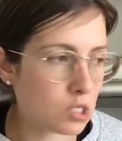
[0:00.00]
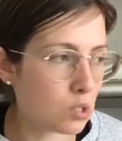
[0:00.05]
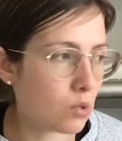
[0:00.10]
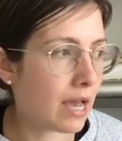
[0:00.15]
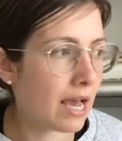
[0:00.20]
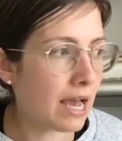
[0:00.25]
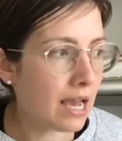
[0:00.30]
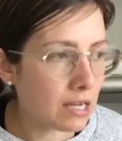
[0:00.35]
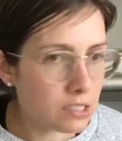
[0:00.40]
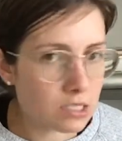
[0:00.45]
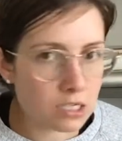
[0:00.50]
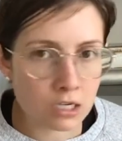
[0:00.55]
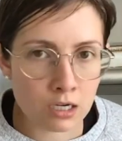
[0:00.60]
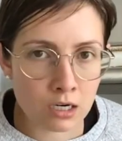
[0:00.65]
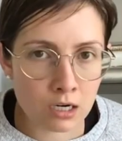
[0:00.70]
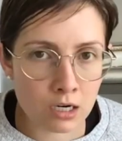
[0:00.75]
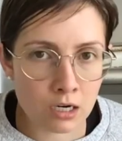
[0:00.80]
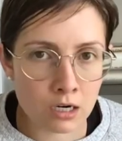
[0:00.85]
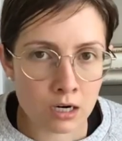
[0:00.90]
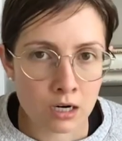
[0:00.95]
You had
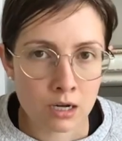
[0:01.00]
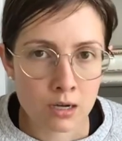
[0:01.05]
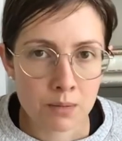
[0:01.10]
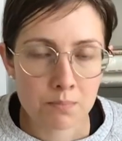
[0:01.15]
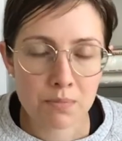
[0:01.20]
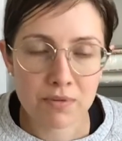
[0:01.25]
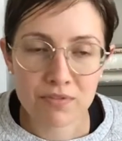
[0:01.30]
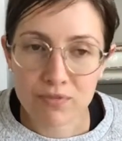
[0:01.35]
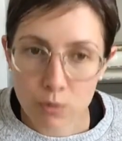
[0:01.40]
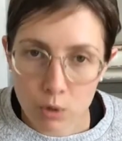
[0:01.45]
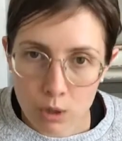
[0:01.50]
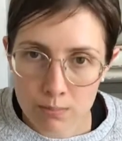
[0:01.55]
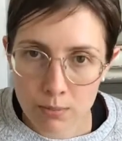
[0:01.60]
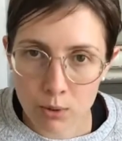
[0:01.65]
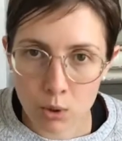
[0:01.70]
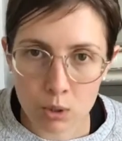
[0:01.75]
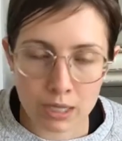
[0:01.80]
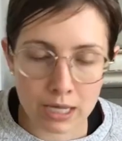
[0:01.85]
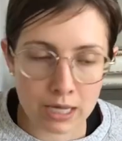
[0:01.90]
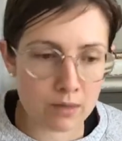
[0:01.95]
dinner before
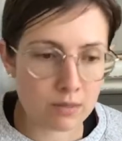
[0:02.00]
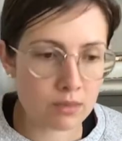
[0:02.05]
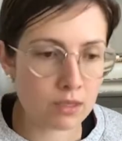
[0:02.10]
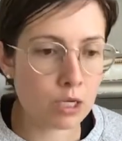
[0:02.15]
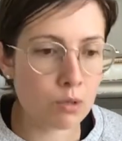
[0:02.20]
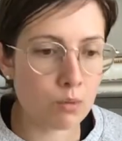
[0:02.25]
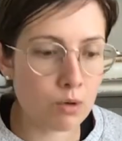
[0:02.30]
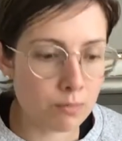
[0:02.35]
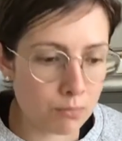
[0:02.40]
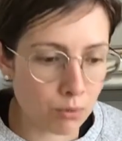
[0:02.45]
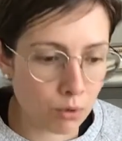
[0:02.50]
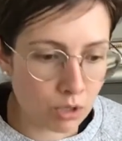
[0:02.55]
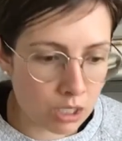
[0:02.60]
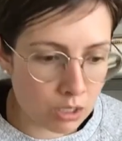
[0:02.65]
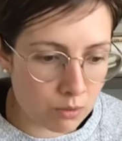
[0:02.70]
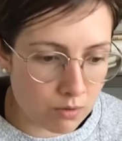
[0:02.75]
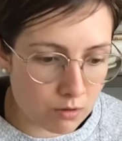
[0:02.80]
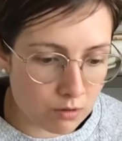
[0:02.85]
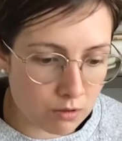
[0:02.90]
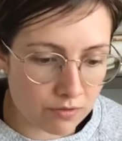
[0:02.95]
bowling, then you went
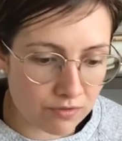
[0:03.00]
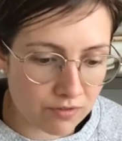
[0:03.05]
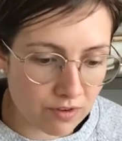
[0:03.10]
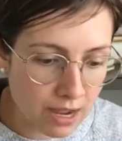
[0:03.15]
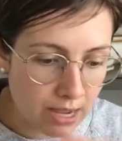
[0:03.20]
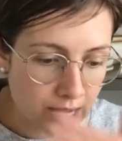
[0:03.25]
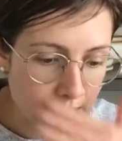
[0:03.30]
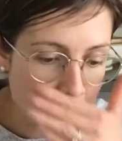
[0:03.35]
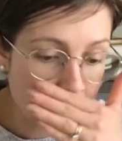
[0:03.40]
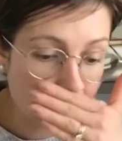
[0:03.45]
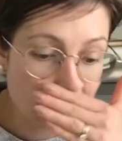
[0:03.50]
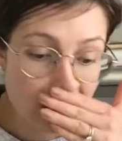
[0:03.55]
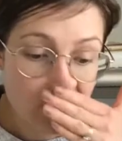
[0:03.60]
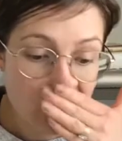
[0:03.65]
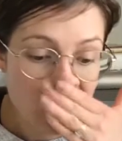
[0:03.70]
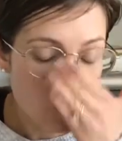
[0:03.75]
bowling with your friends,